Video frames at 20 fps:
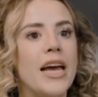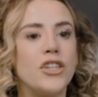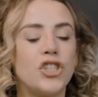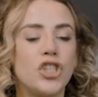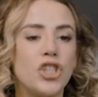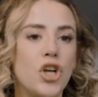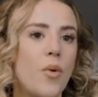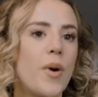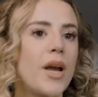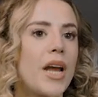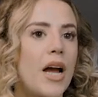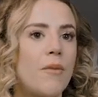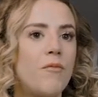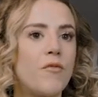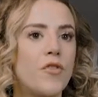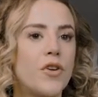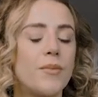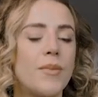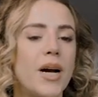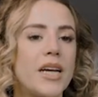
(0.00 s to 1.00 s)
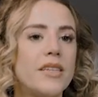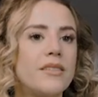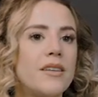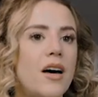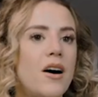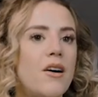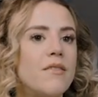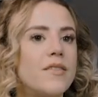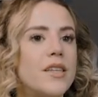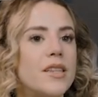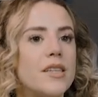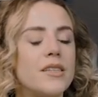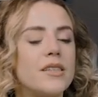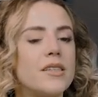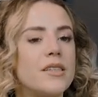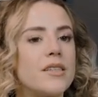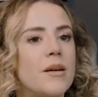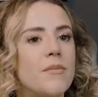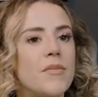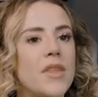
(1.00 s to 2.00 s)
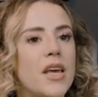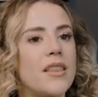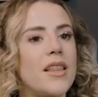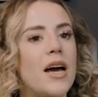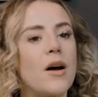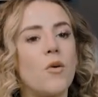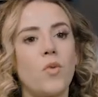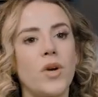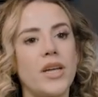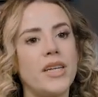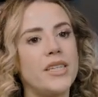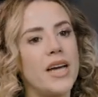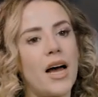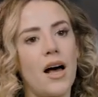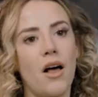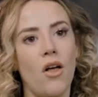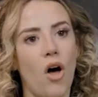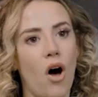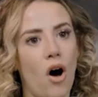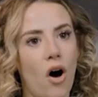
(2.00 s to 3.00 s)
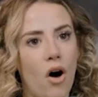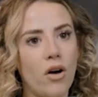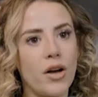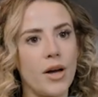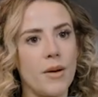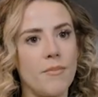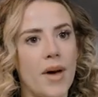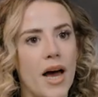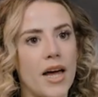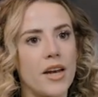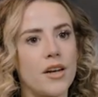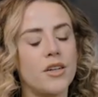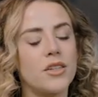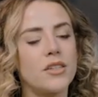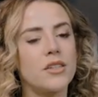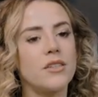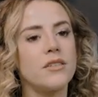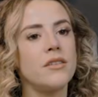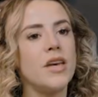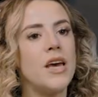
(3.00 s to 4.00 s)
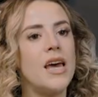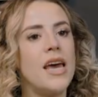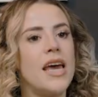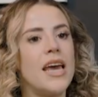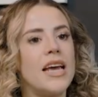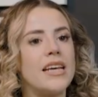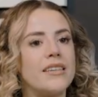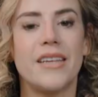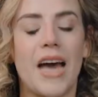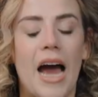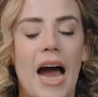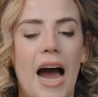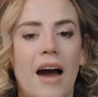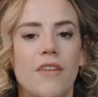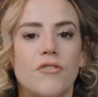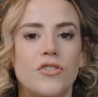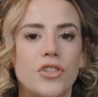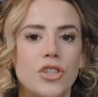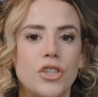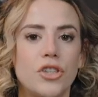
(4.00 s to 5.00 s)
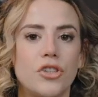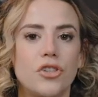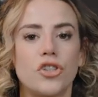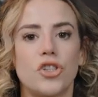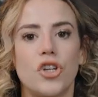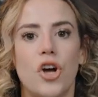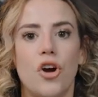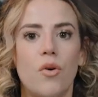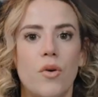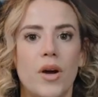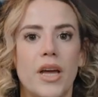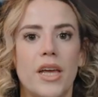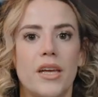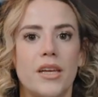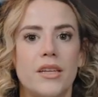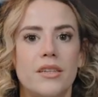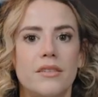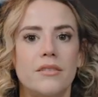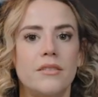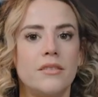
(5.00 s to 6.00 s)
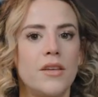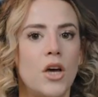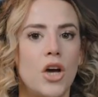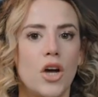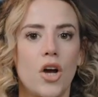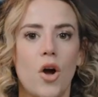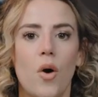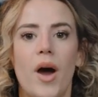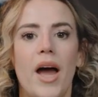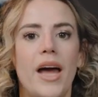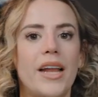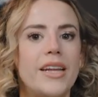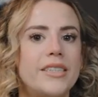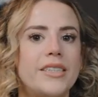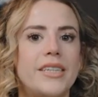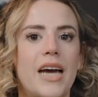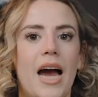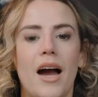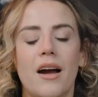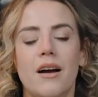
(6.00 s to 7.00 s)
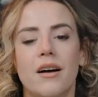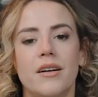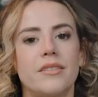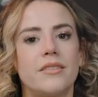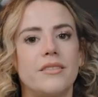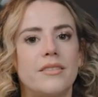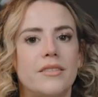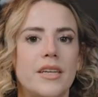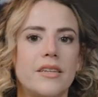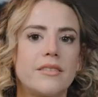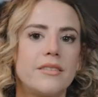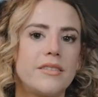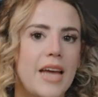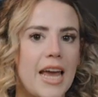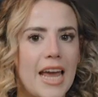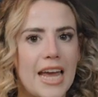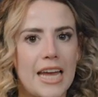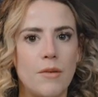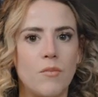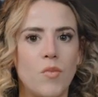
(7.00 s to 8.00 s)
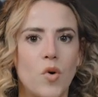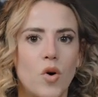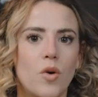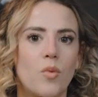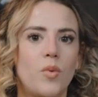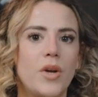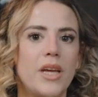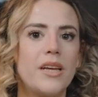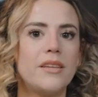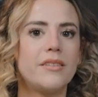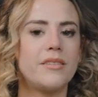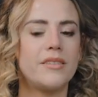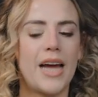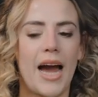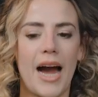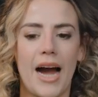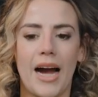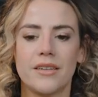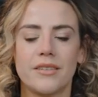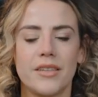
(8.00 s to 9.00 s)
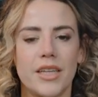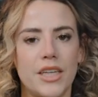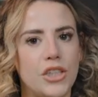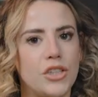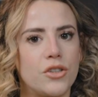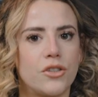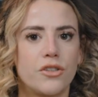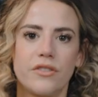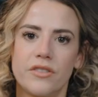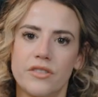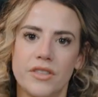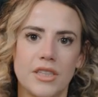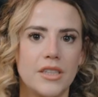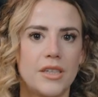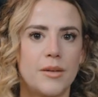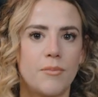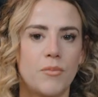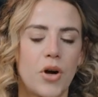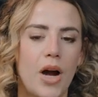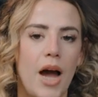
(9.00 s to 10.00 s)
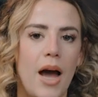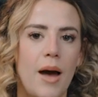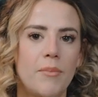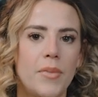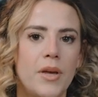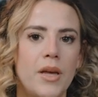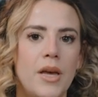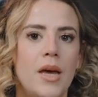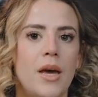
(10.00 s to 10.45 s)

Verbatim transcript: and showing up for myself. And this is something that we tell all competitors is after your show ends, go ahead and tack on six to eight more weeks to act like you're still in prep,